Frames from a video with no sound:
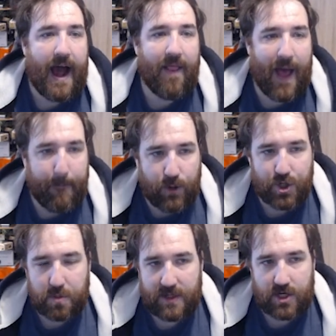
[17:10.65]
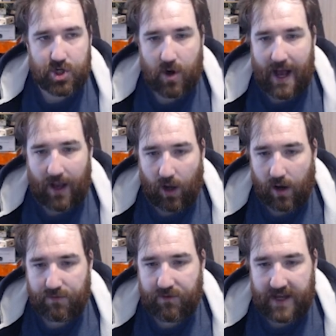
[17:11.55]
And that pushed me to try a
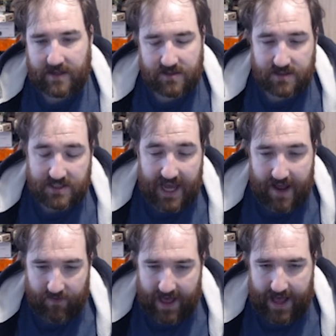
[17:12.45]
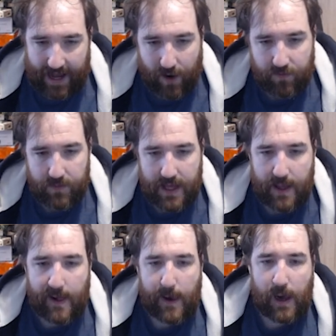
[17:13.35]
lot of things that scared the hell out of
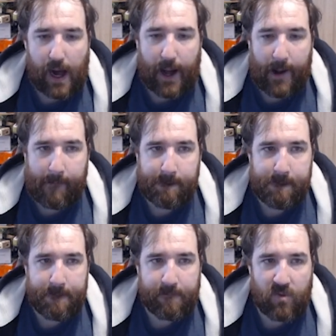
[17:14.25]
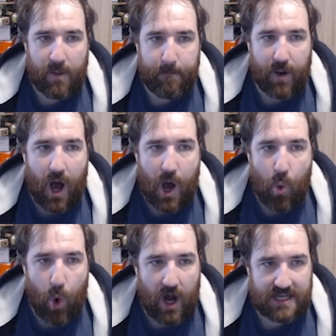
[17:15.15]
me, but
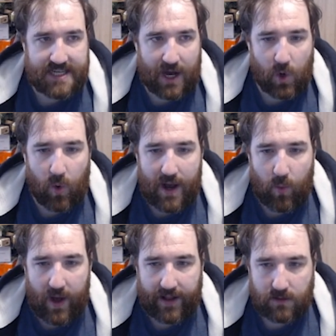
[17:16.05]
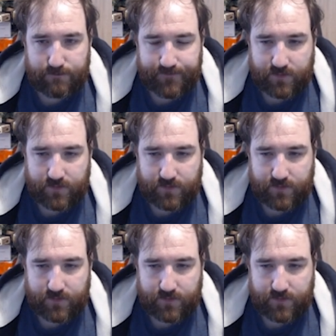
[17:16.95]
worked out quite well.